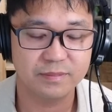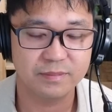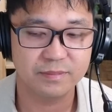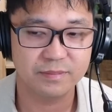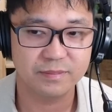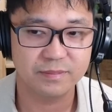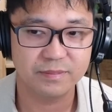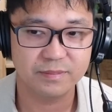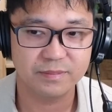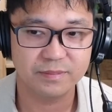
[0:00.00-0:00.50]

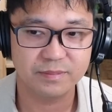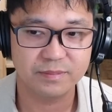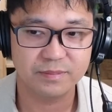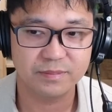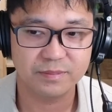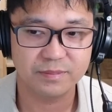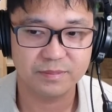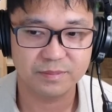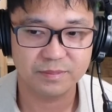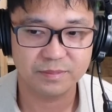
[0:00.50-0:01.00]

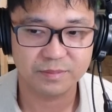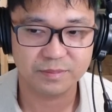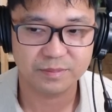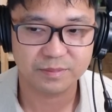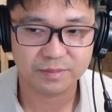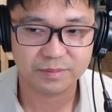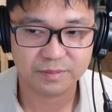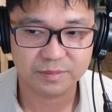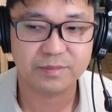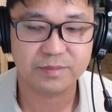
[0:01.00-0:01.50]

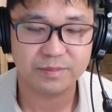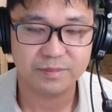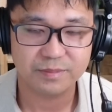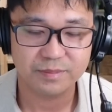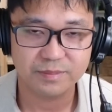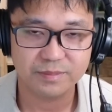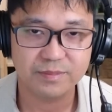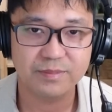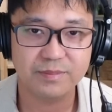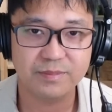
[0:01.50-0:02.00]

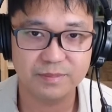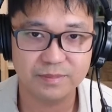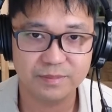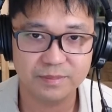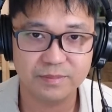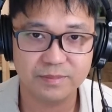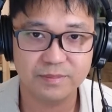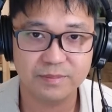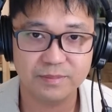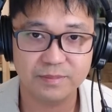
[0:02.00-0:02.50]

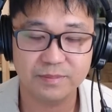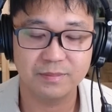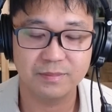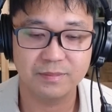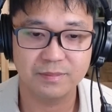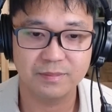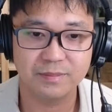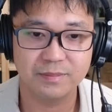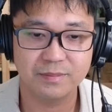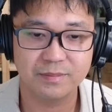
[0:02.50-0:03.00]

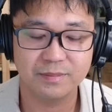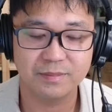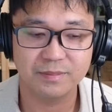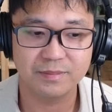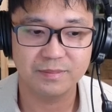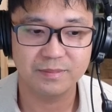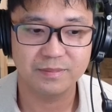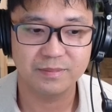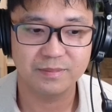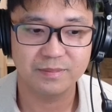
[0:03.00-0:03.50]

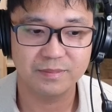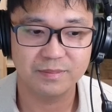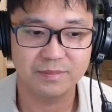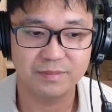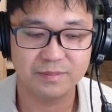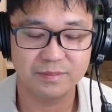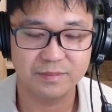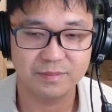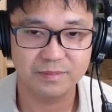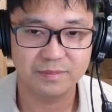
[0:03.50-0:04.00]

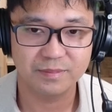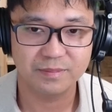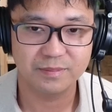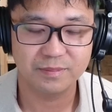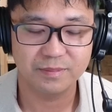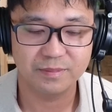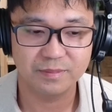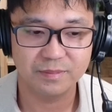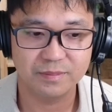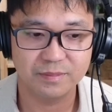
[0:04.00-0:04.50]

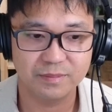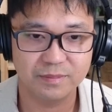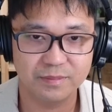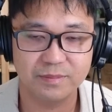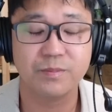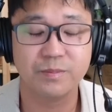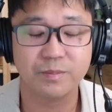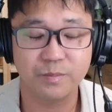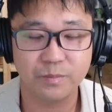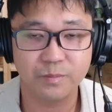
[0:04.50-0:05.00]

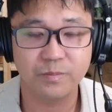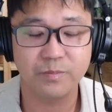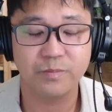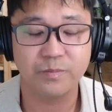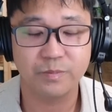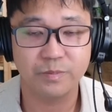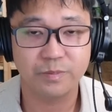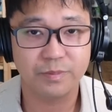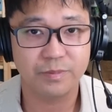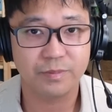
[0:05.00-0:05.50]

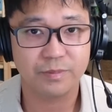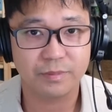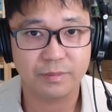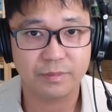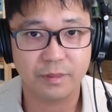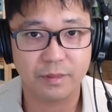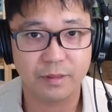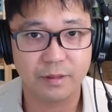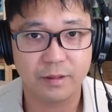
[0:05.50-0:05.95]
The person shown says nothing.